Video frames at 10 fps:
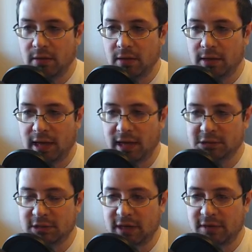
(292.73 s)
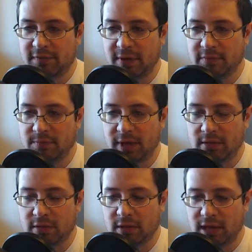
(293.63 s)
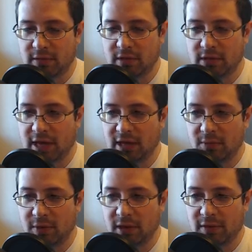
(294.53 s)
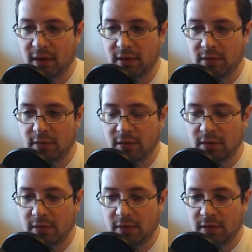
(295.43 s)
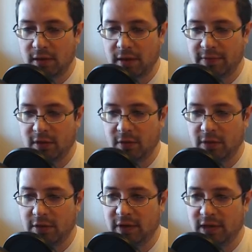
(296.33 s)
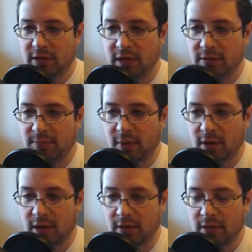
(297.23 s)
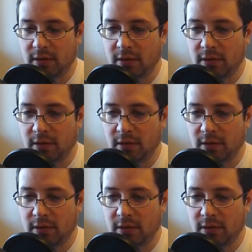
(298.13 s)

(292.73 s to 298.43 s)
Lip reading: Yeah, actually 95 is best. Yeah, so it's exactly what I thought. And then you go here, then you can take the pawn.